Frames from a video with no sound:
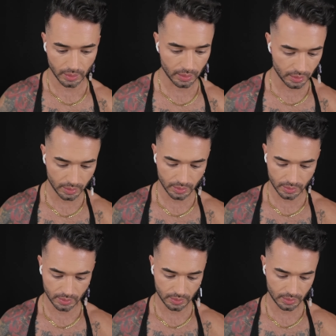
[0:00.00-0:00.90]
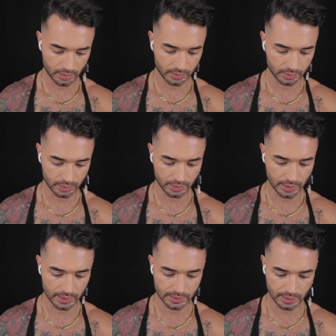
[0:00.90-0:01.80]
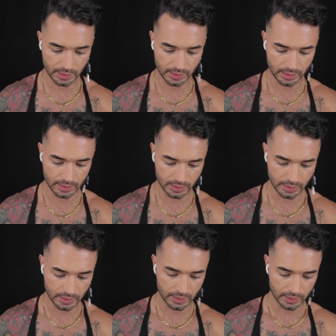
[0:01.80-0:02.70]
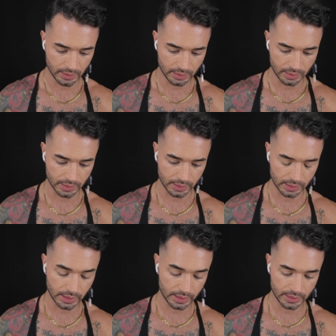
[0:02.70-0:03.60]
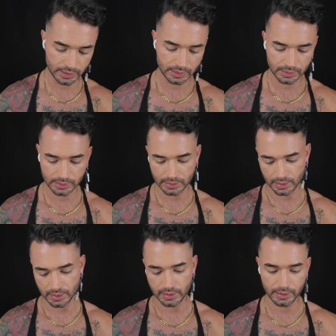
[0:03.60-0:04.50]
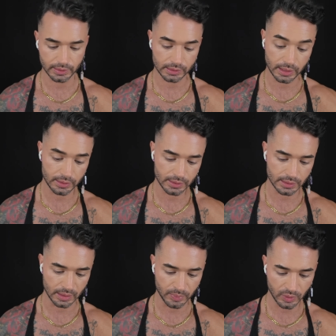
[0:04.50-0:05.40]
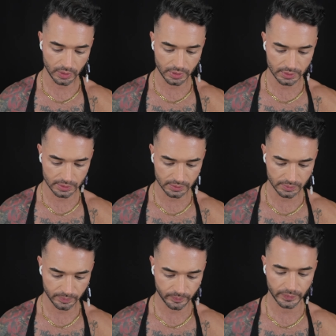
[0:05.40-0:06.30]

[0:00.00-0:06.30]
And lastly, the Clarins lip oil.